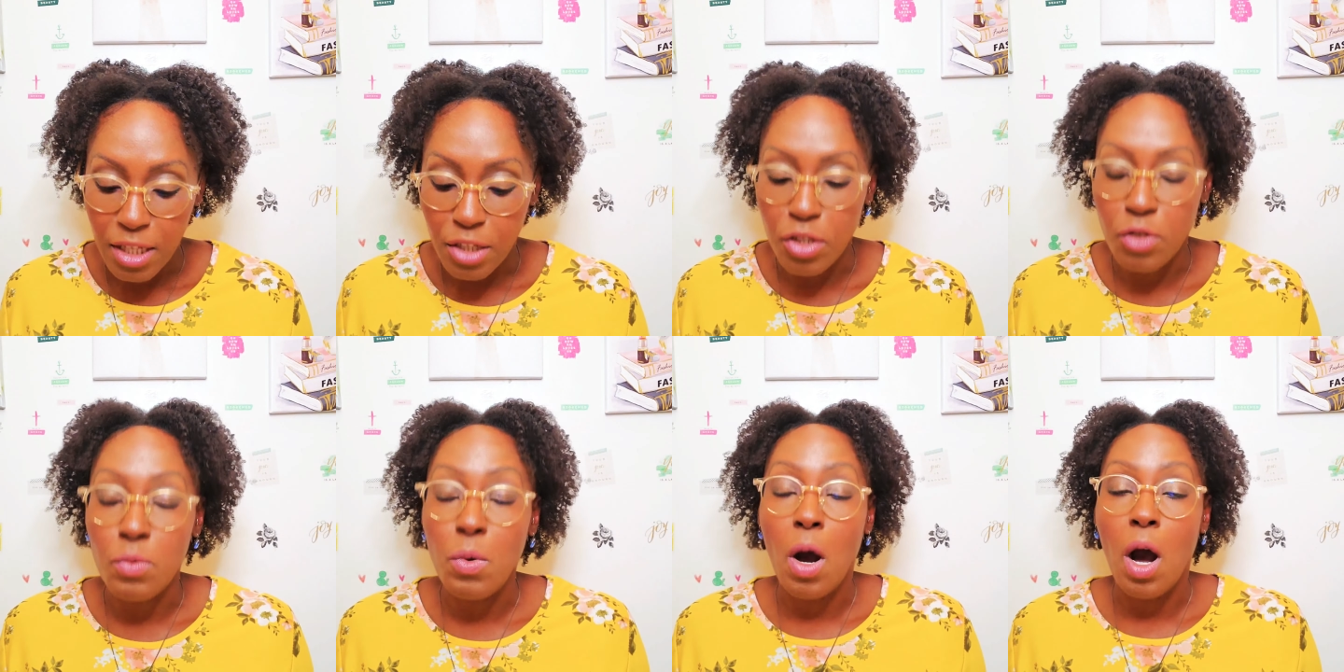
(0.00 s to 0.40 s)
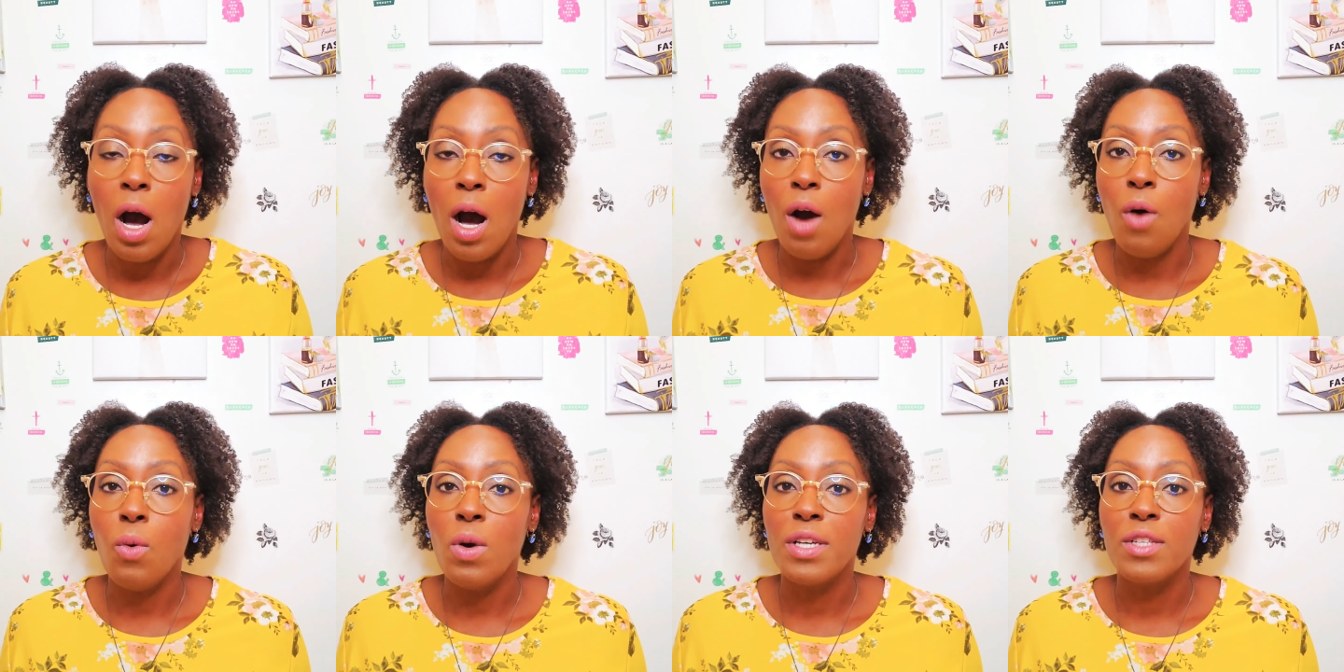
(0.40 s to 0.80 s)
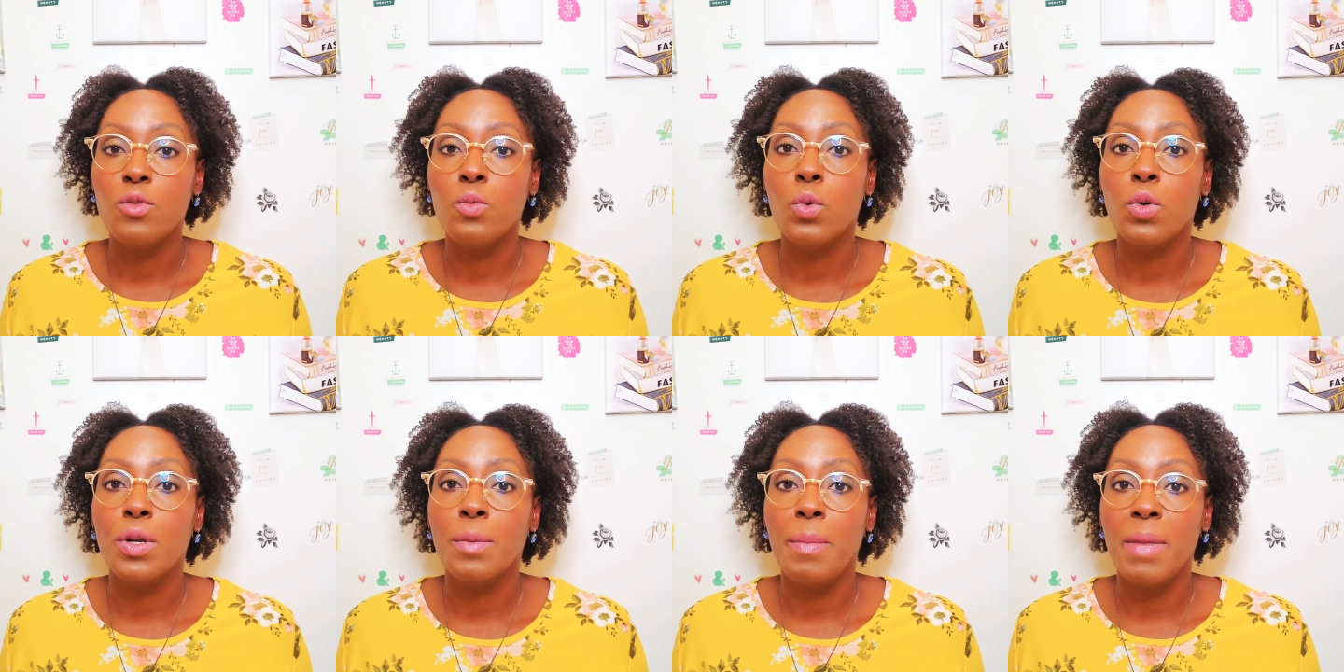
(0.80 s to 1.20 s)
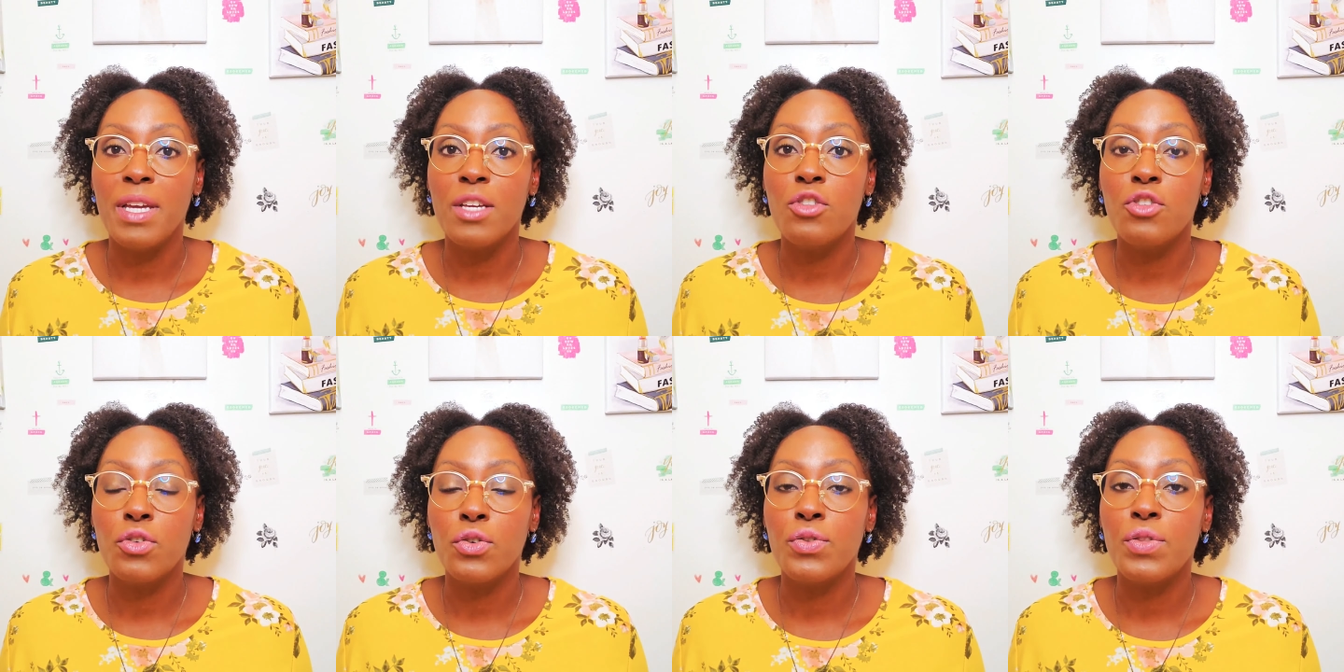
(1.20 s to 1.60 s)
you always want to
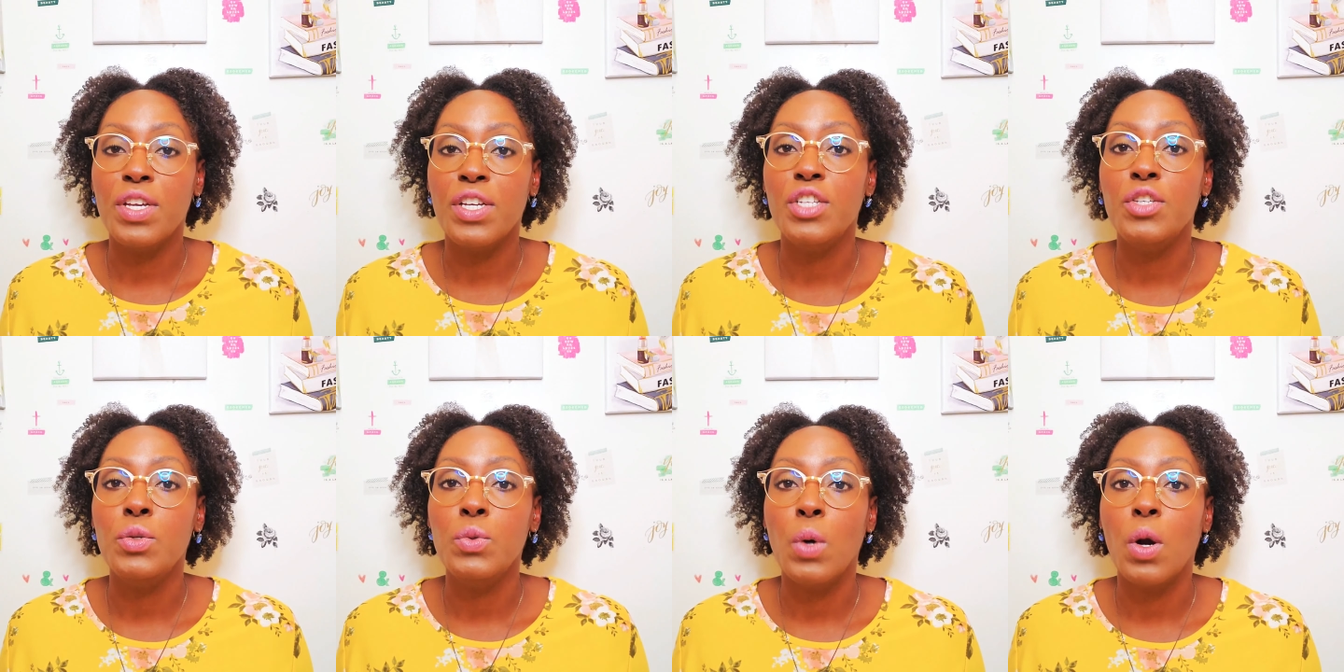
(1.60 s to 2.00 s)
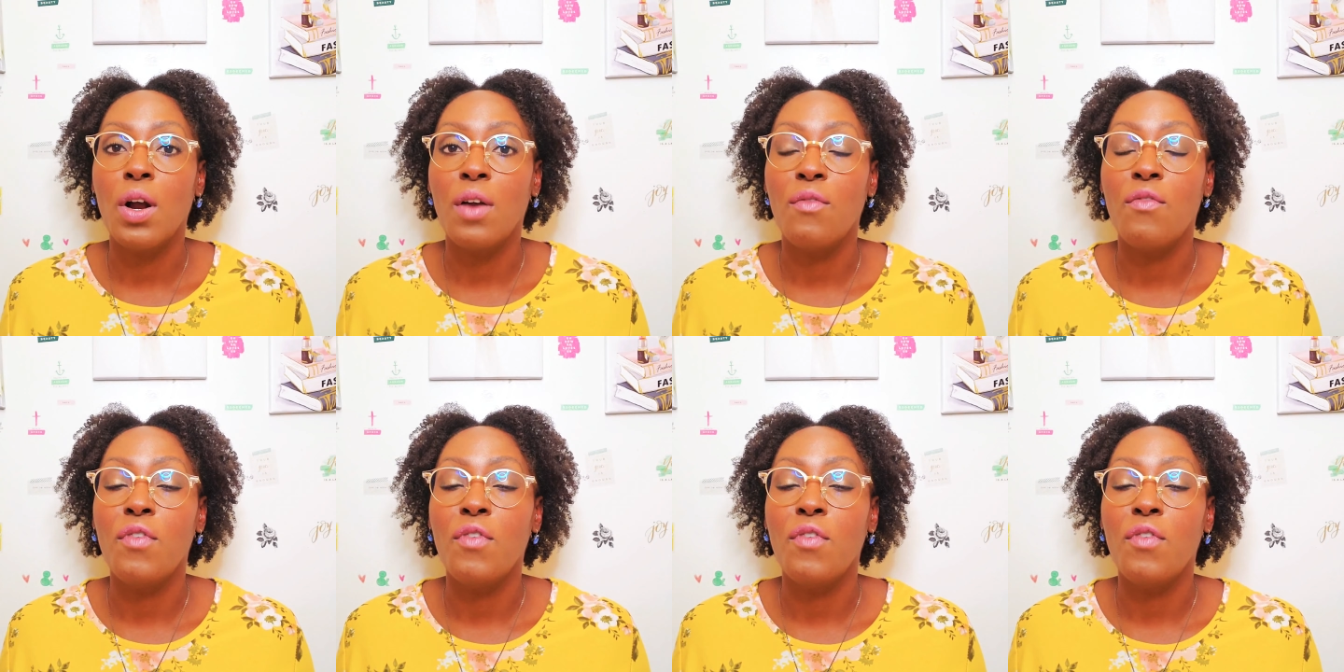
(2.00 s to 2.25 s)
make sure that you are